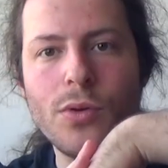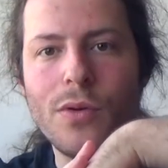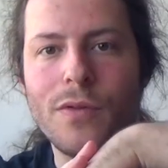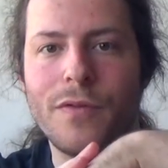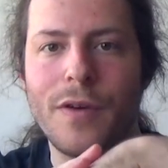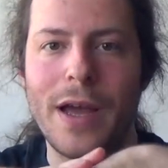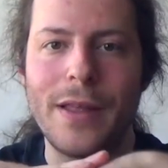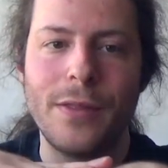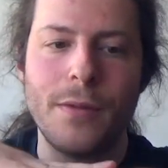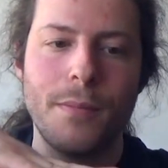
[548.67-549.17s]
do you
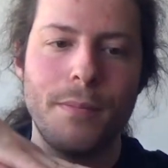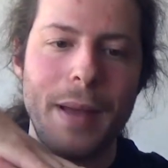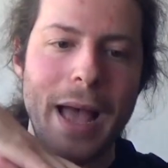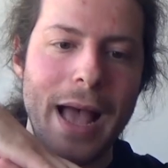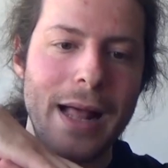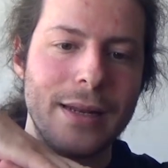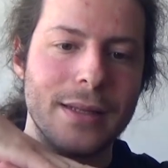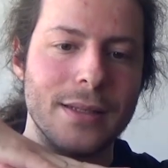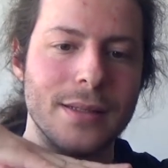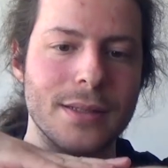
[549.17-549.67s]
find the
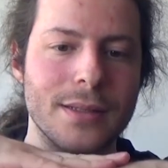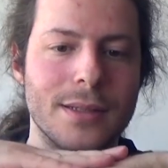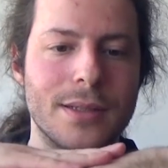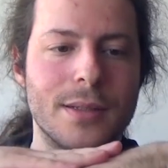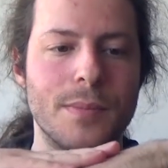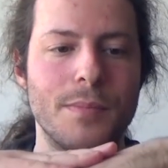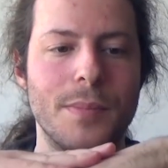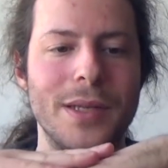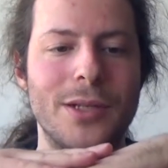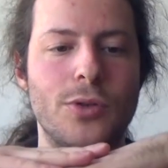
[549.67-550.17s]

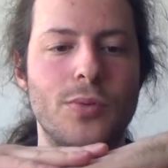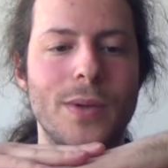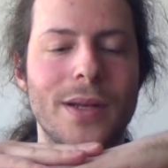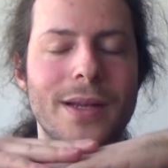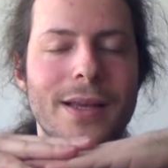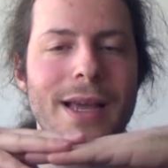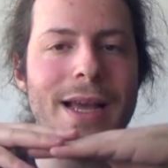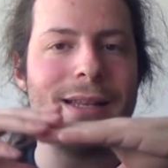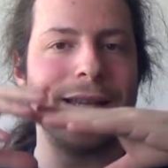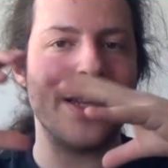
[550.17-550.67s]
balance
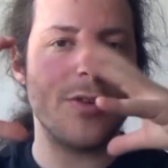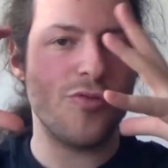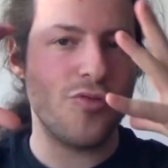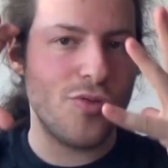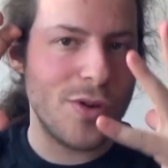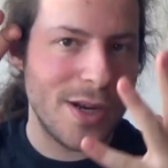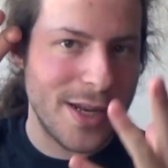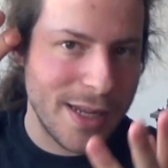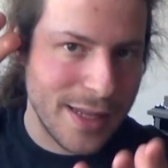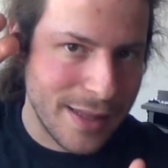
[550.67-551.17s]
between
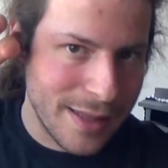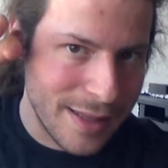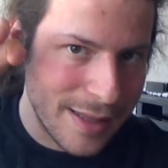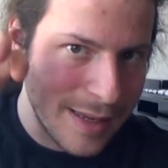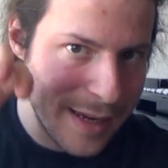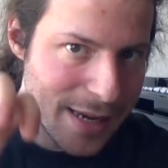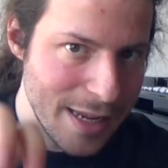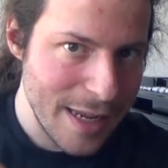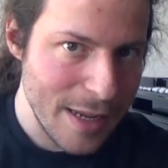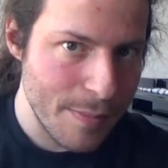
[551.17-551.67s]
getting really
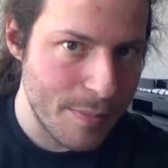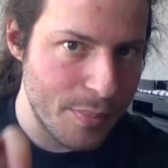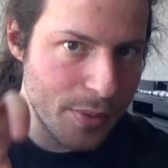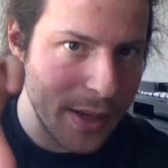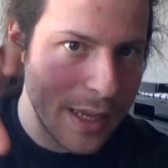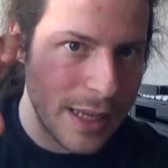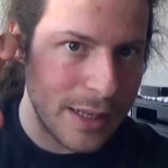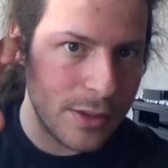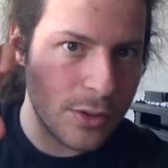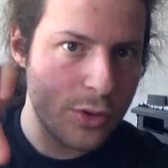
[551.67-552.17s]

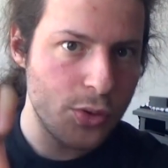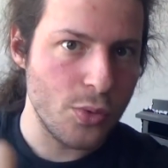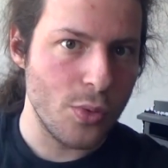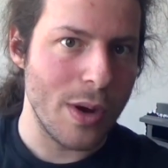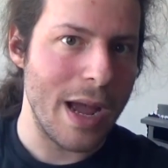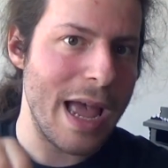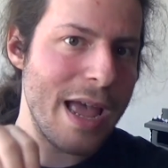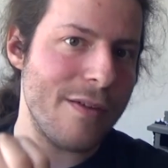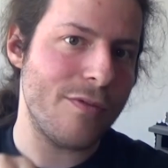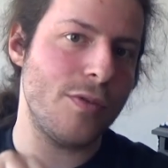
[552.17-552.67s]
deep
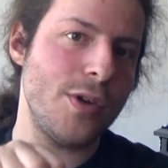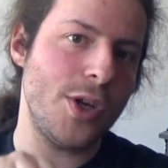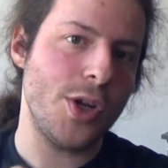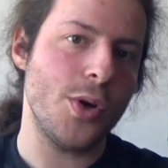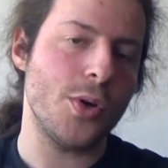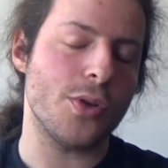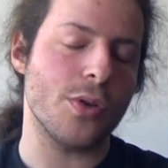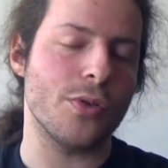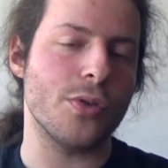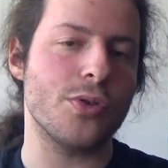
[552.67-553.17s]
into every
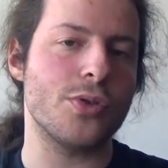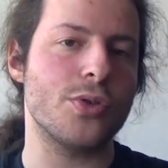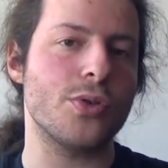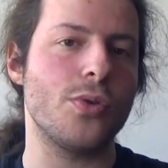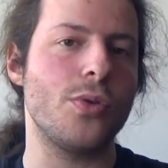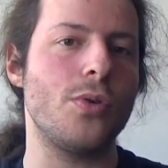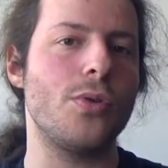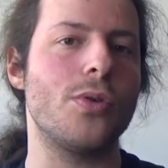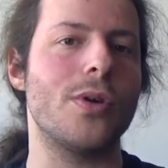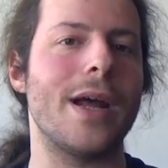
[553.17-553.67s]
note on the
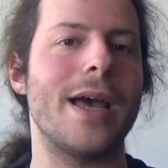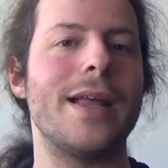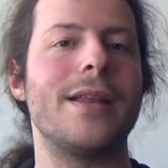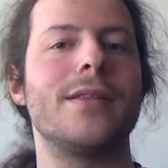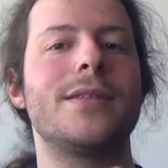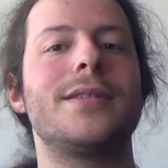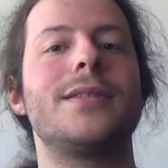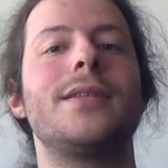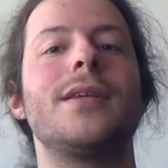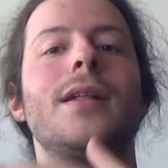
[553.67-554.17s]
score
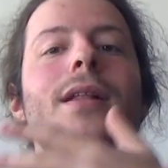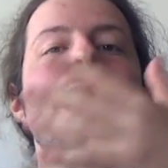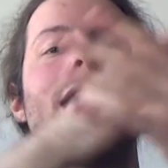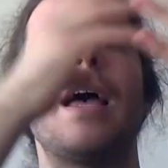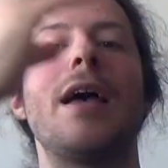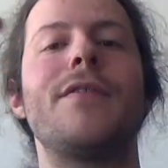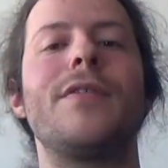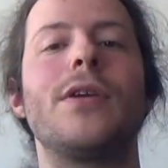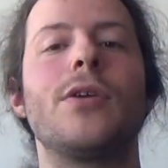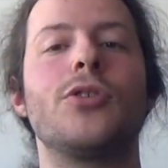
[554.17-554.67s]
and still
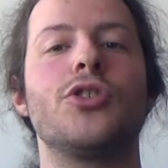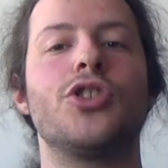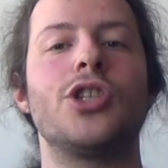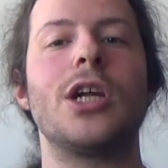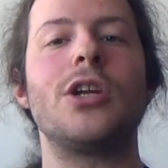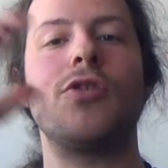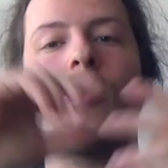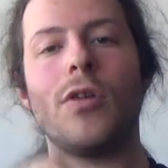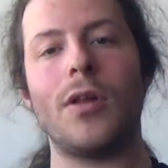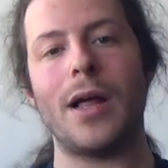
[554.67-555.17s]
having a
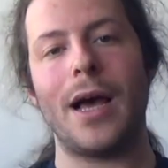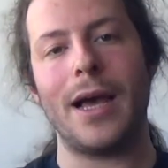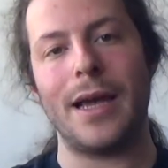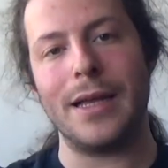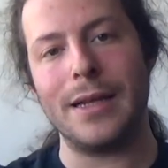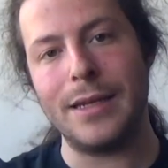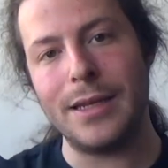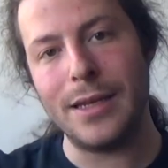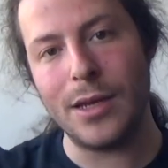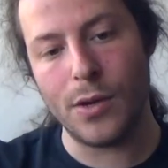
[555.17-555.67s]
general
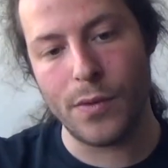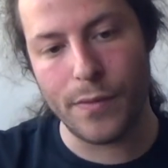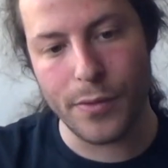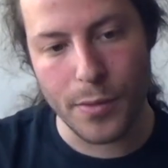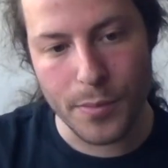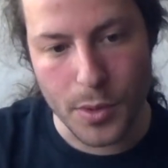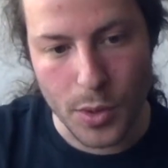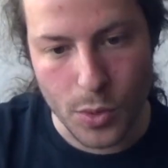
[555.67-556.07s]
idea of the